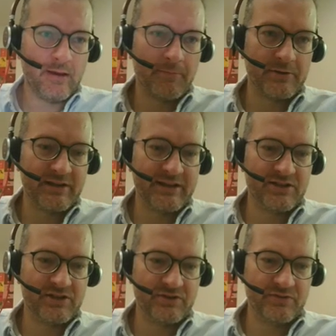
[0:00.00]
put it
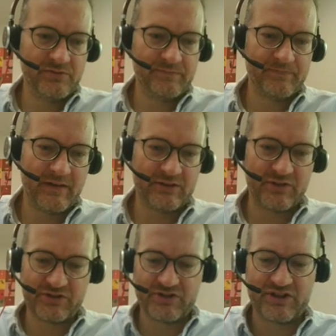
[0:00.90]
into a
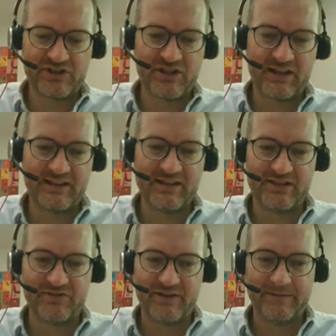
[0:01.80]
directory structure like
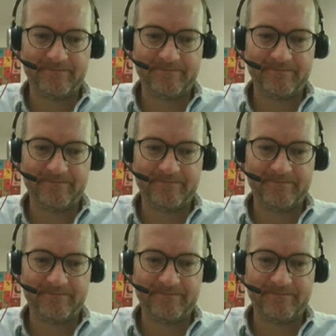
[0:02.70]
this, right?